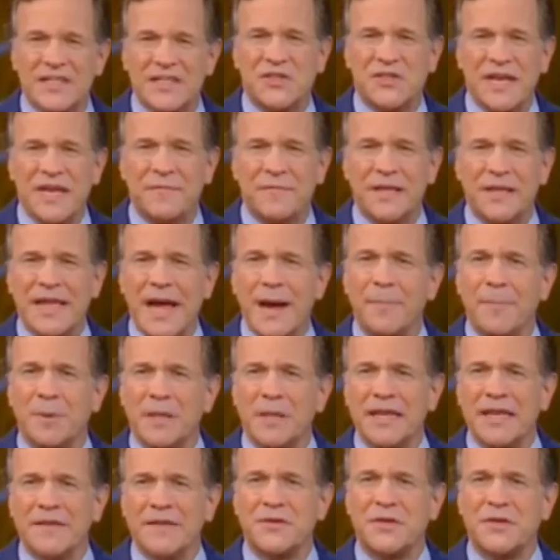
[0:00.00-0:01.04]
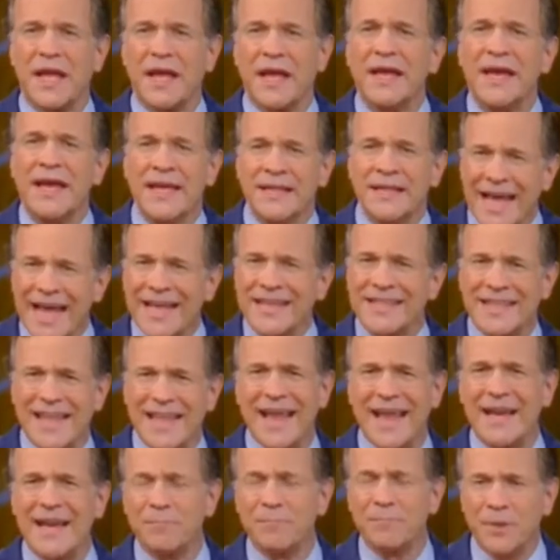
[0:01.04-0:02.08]
deceiving, that
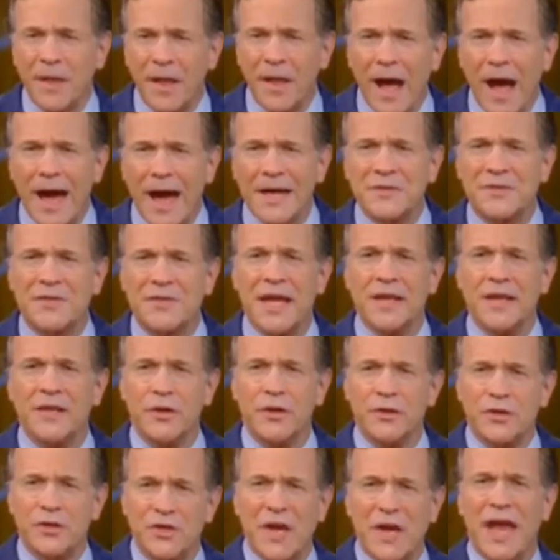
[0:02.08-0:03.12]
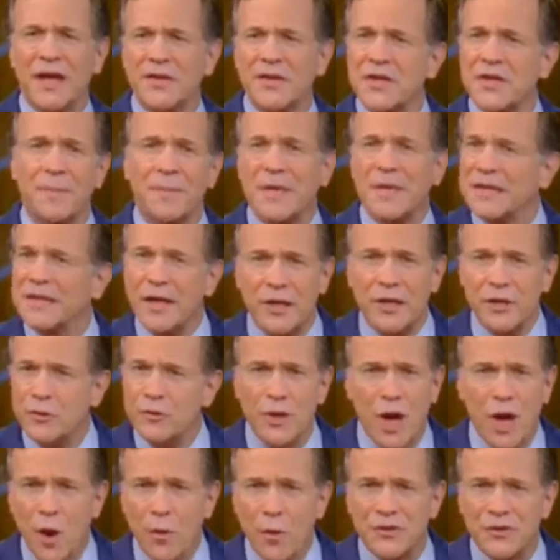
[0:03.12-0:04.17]
implies that you're saying something that you
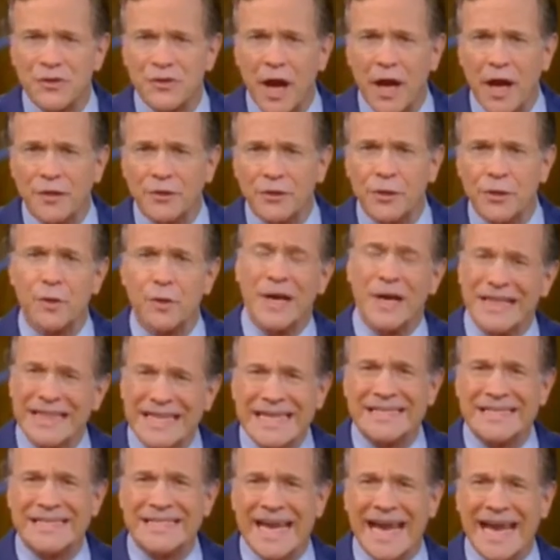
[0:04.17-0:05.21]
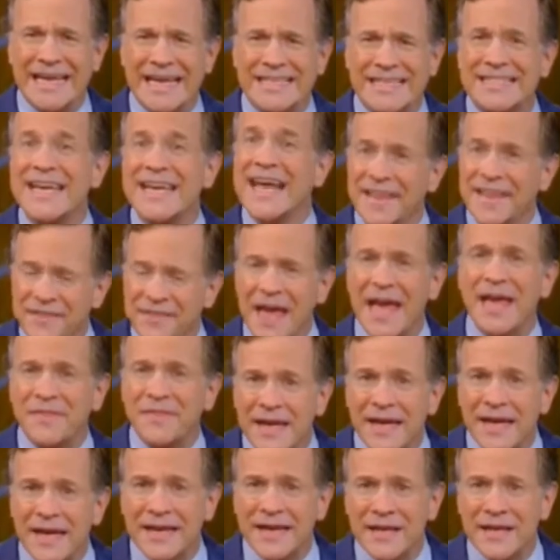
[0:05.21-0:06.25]
know is not true. In this case, they
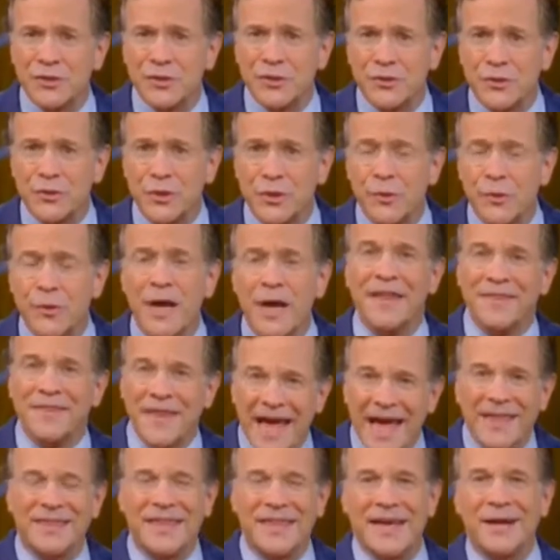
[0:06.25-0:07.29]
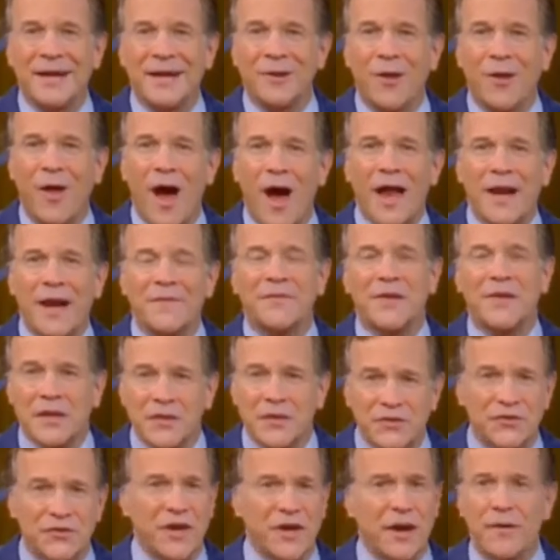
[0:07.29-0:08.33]
think it is true. They think a lot of the
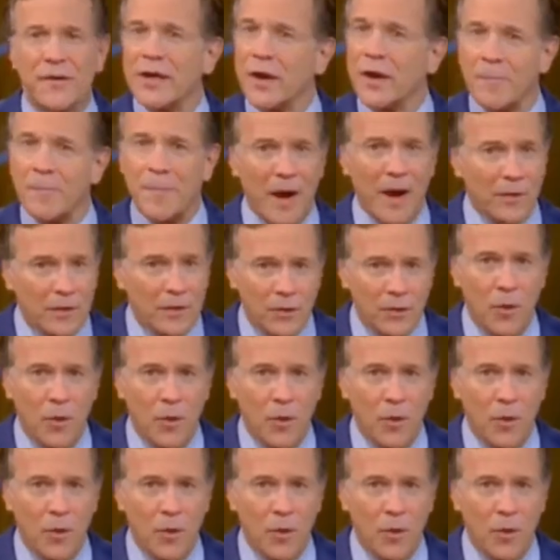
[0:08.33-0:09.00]
hysteria about